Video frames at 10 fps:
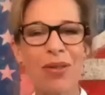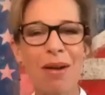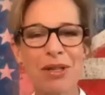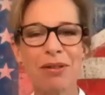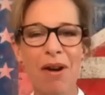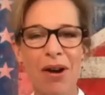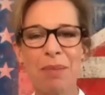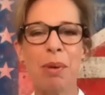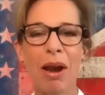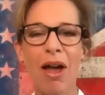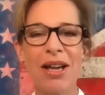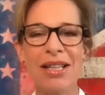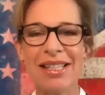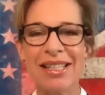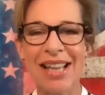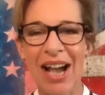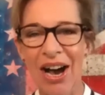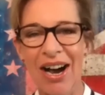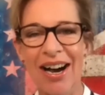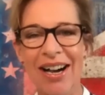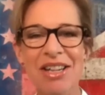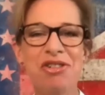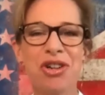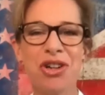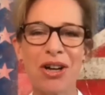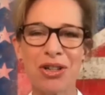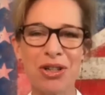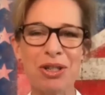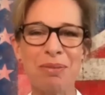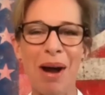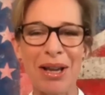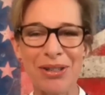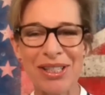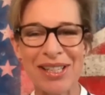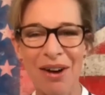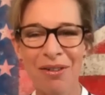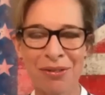That was a very polite introduction to my good self.